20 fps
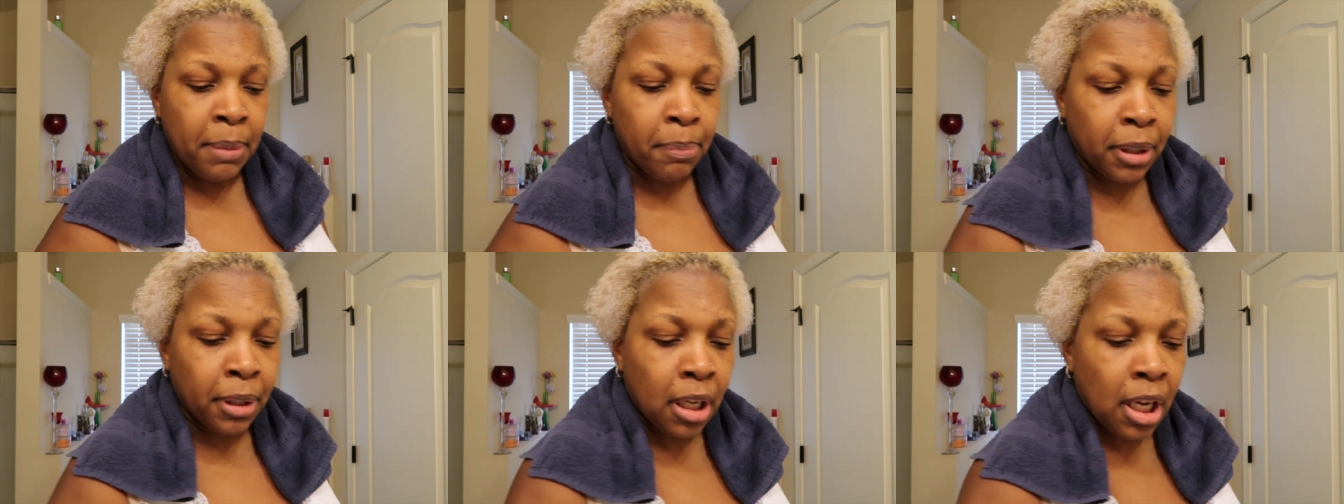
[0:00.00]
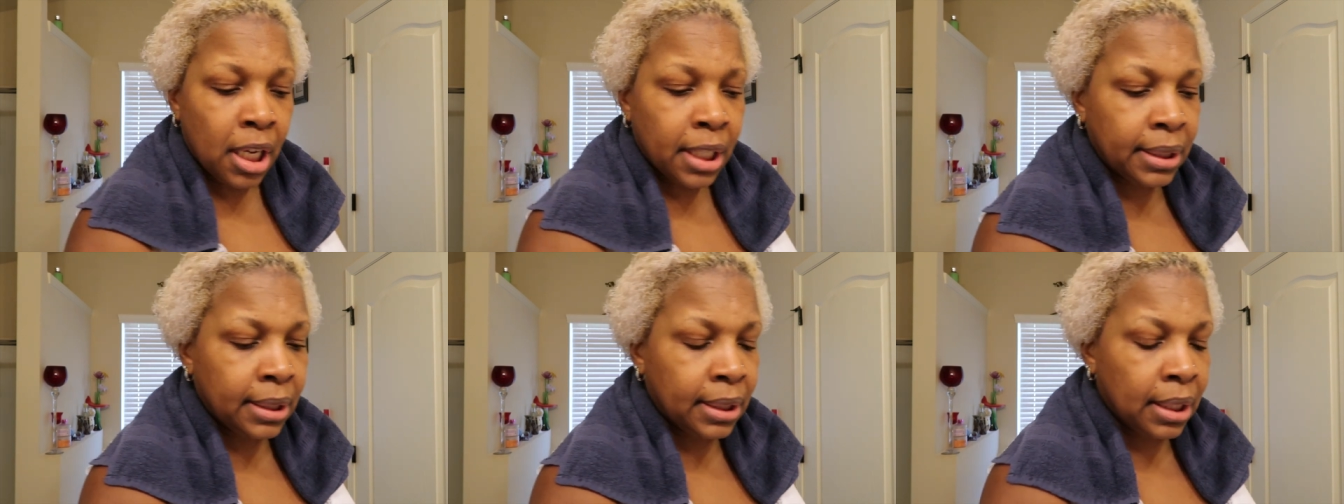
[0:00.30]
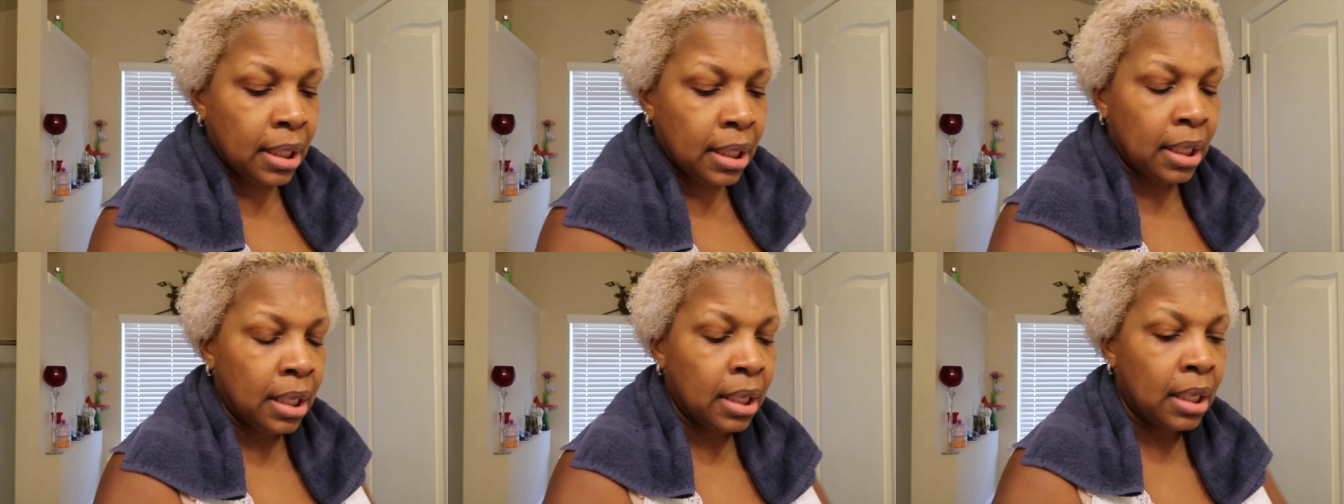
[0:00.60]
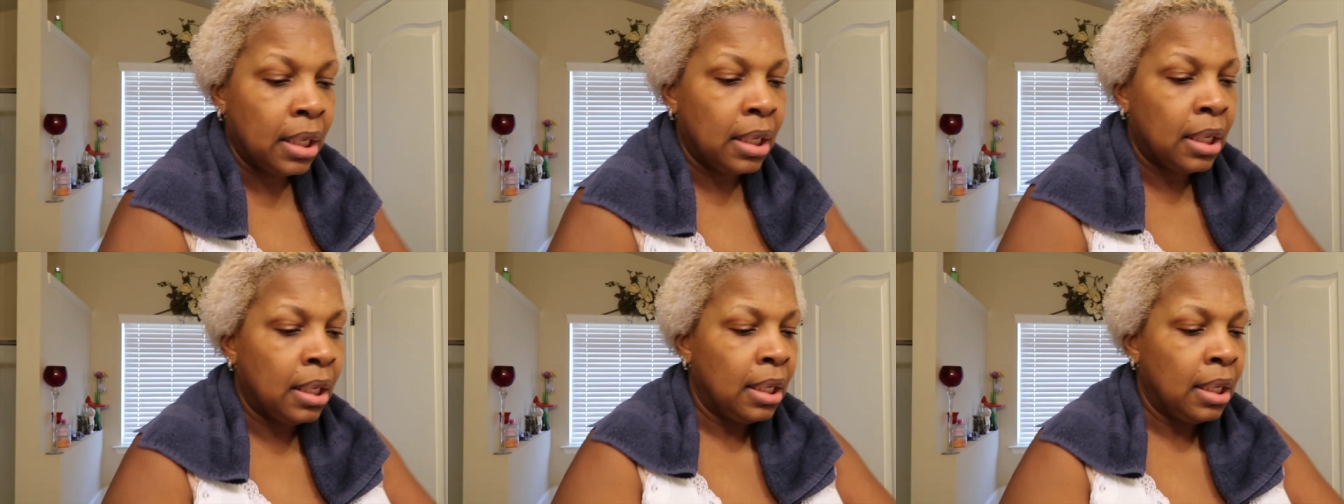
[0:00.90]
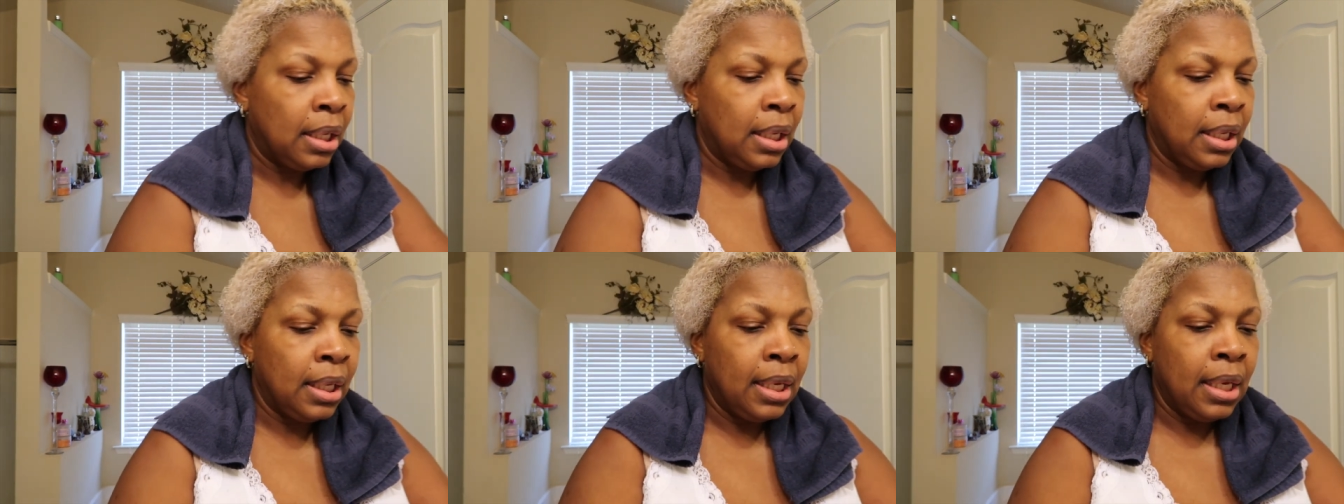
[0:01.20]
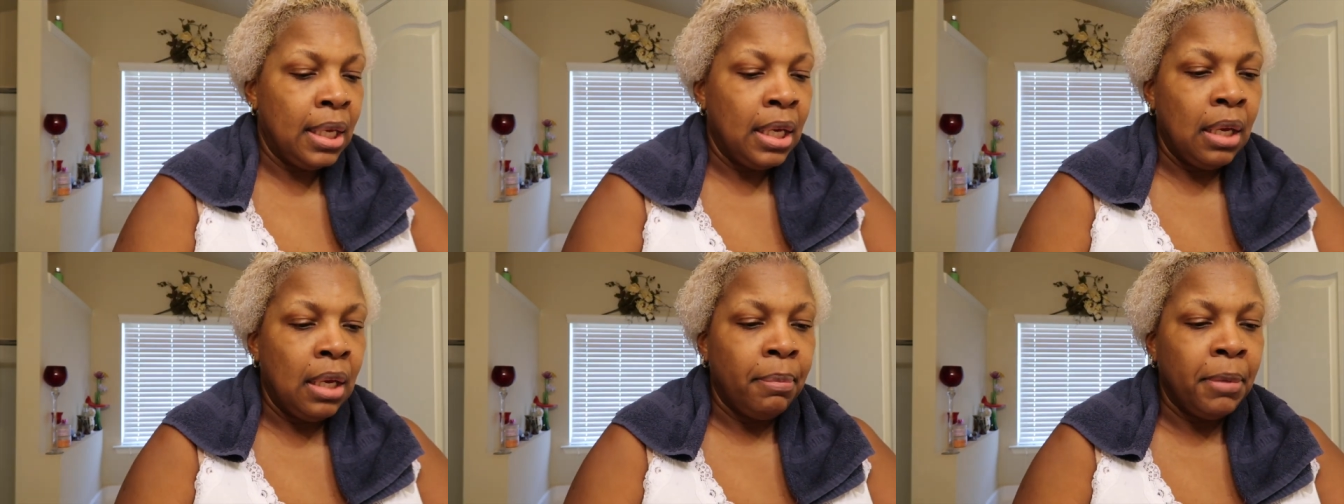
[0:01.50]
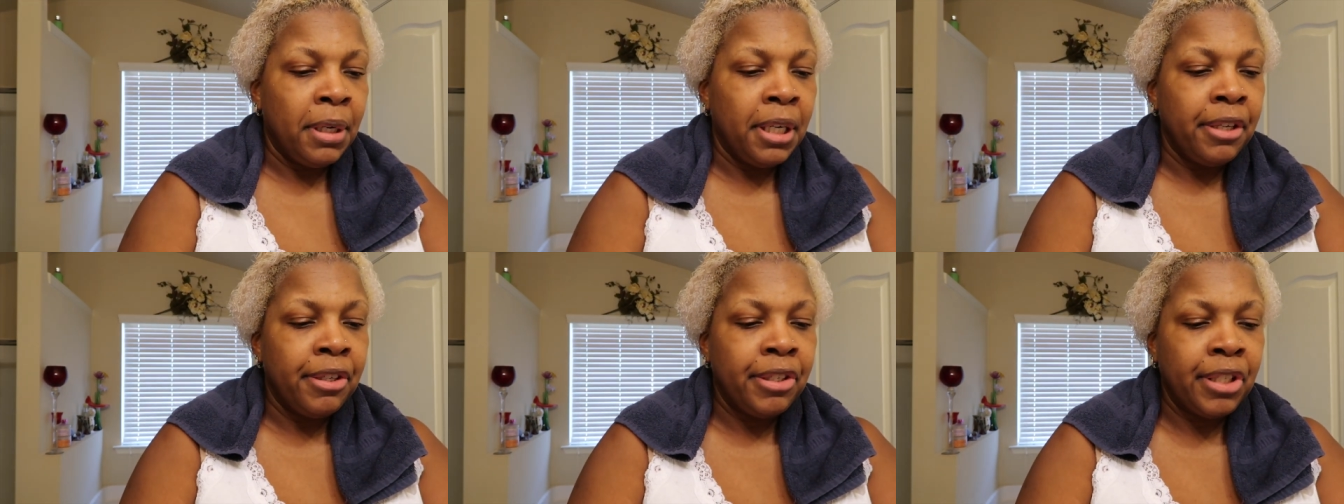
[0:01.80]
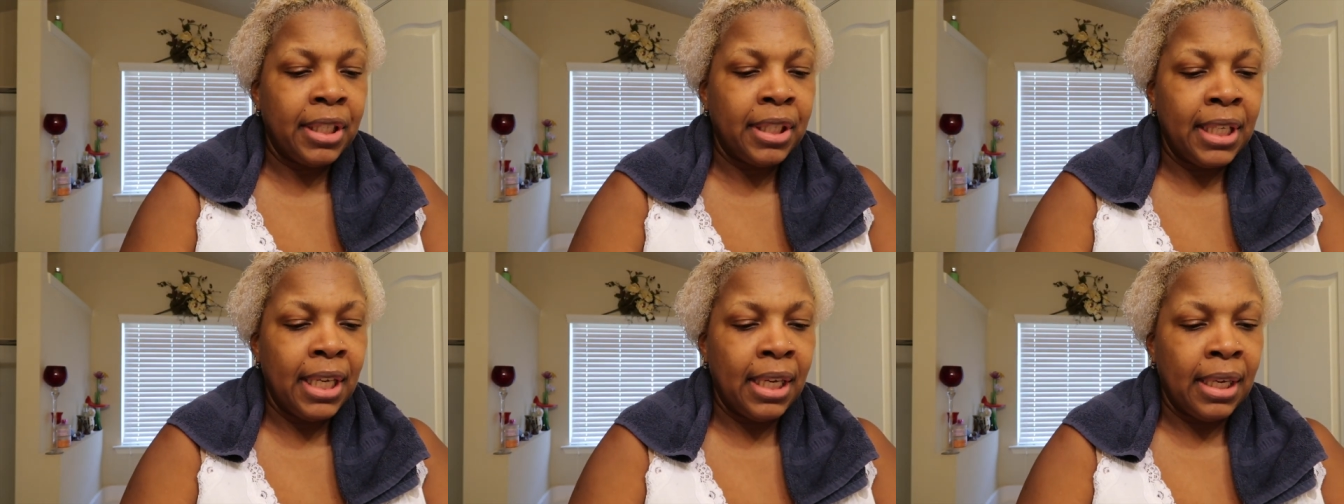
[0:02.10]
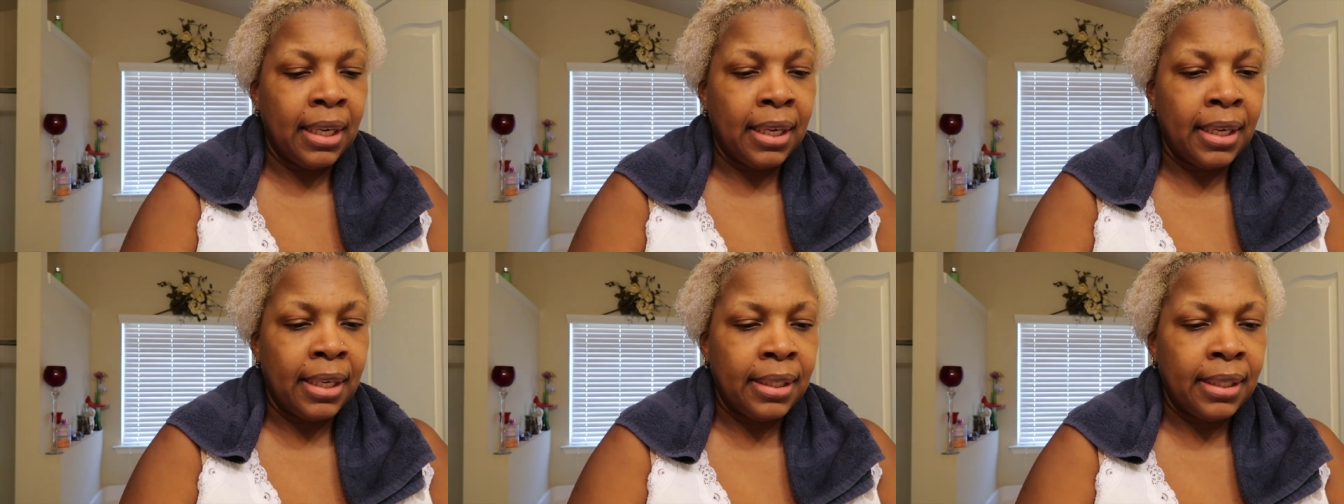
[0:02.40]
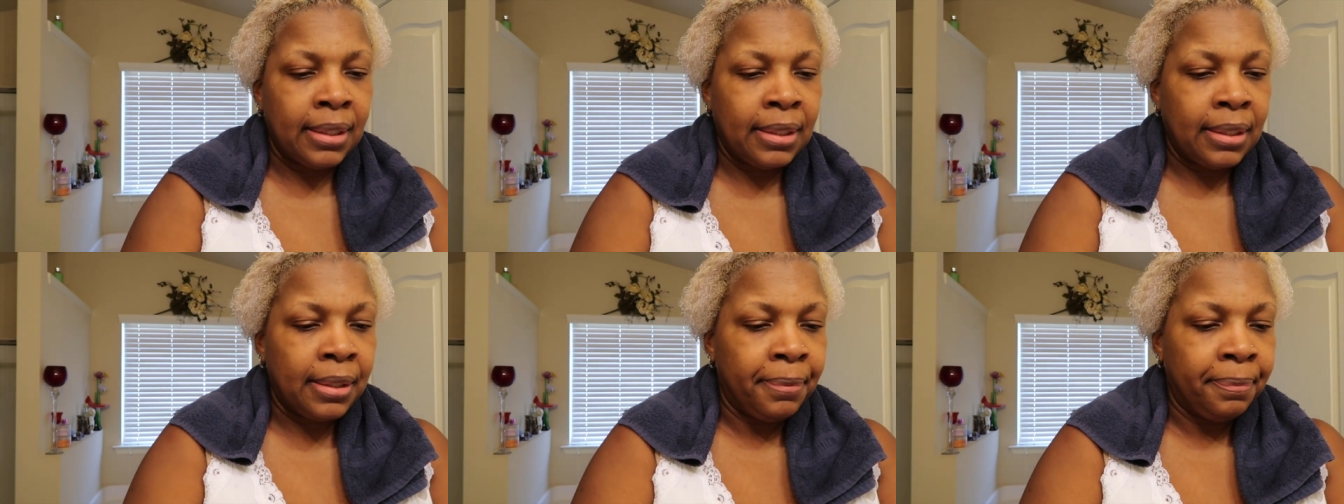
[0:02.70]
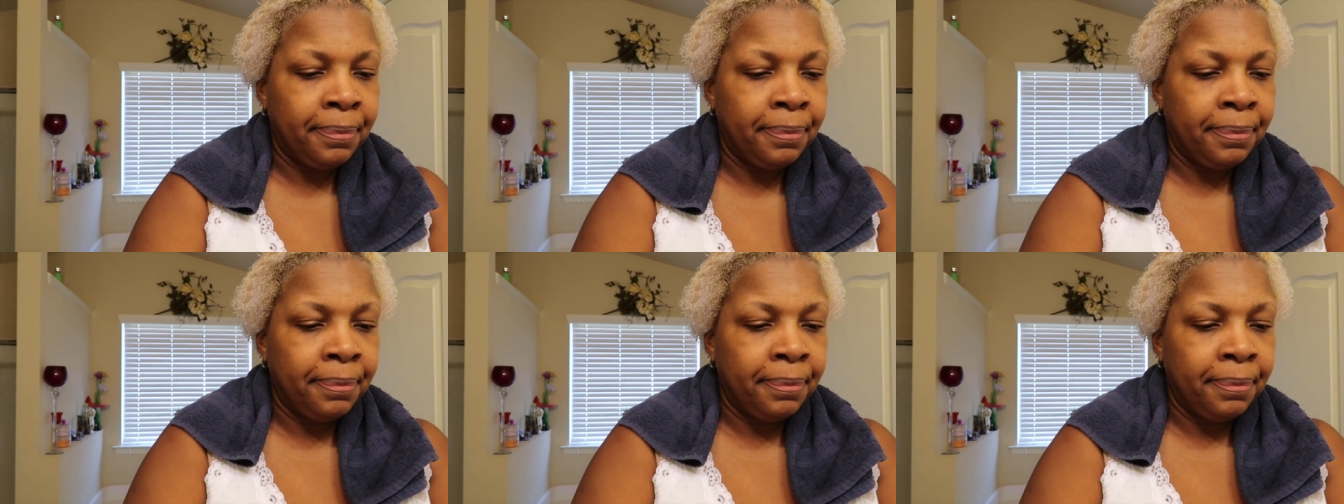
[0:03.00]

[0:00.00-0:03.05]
be blonde. But here's the thing, guys.